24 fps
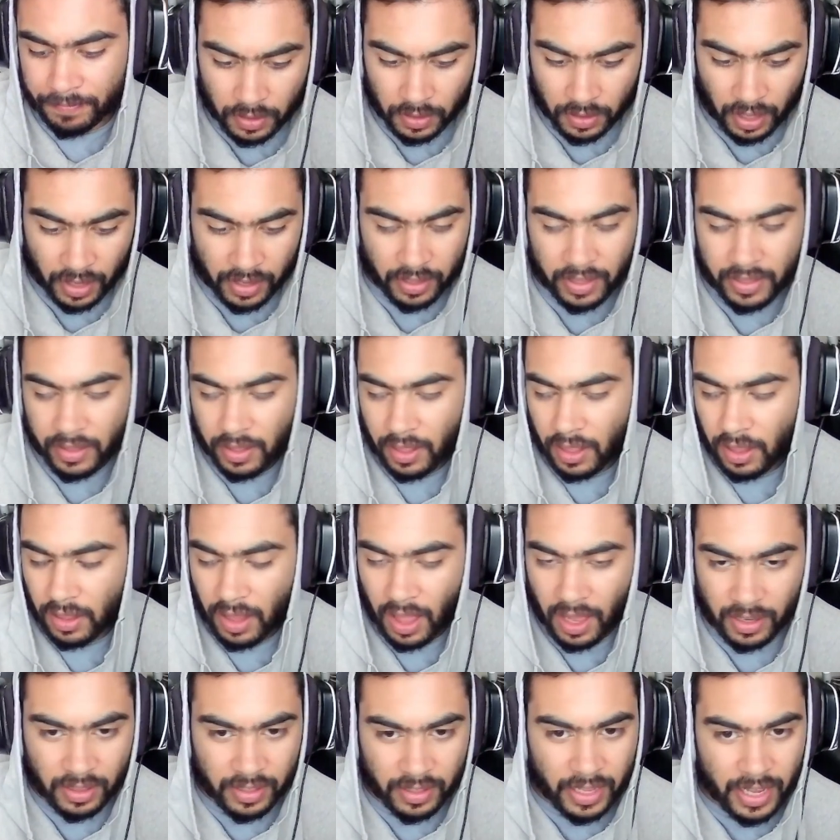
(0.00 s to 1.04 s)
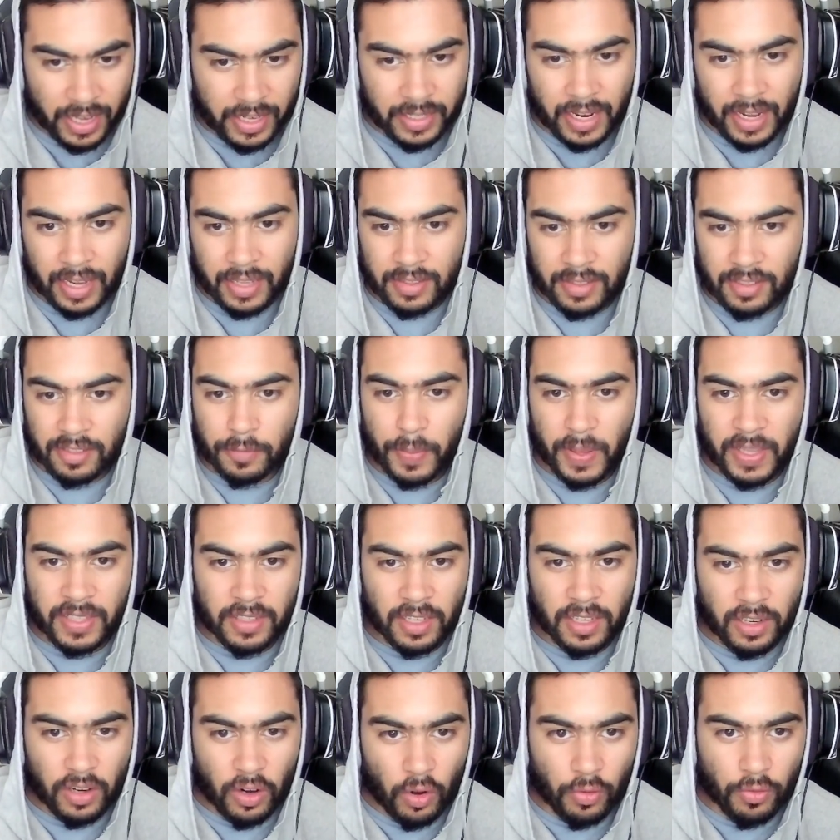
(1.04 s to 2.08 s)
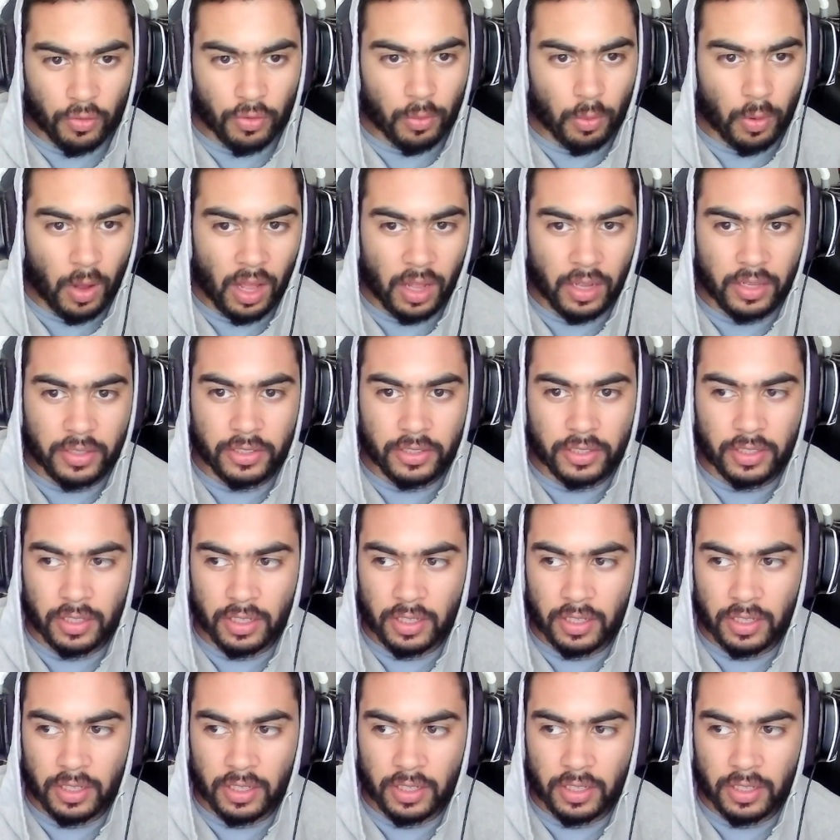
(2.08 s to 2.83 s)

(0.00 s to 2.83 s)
A lot of late nights spent on Overwatch.